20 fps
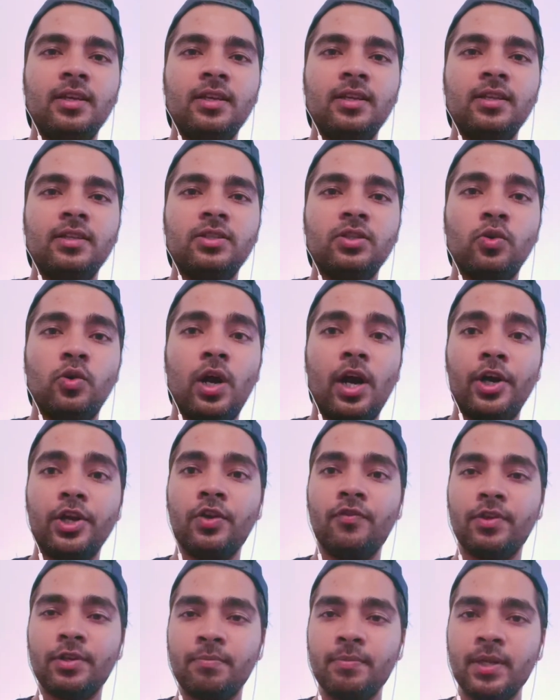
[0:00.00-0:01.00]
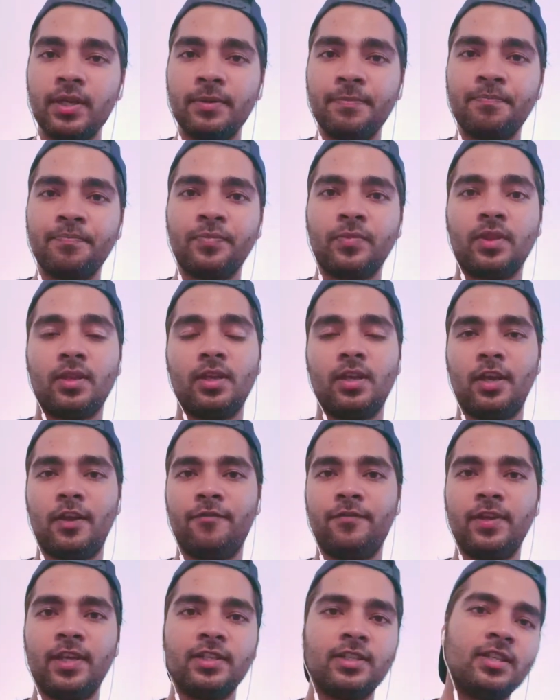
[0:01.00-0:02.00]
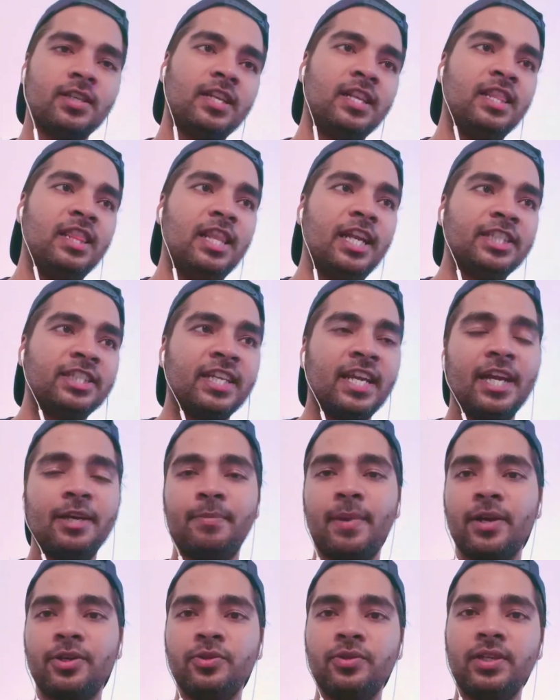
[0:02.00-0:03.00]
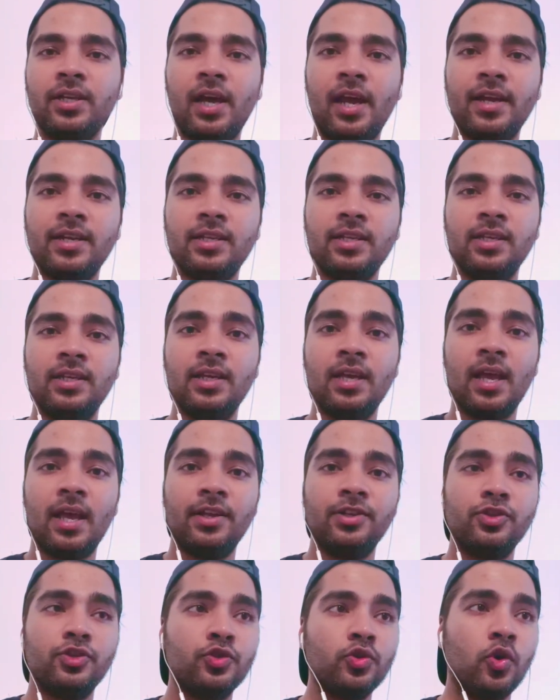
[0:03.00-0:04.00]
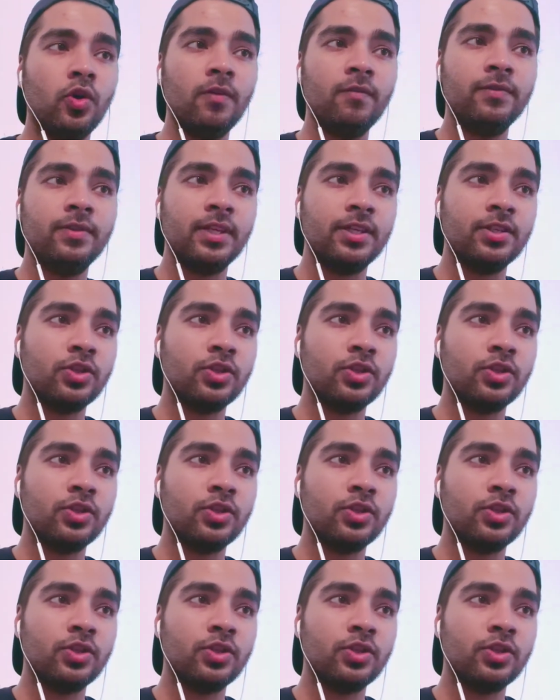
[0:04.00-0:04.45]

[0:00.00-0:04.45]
So are you with me? If yes, let's head back to the IDE and solve this